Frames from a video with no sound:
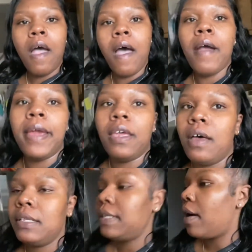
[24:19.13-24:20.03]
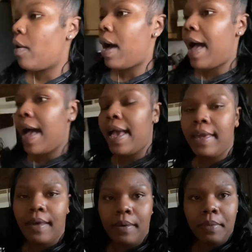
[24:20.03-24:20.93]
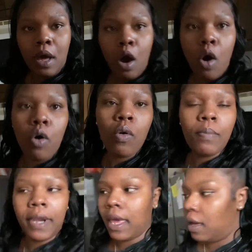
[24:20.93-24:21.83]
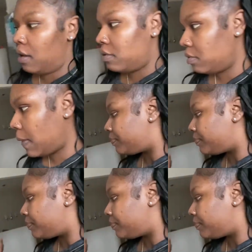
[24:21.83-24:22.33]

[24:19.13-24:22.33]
all right, y'all. So, I am home now.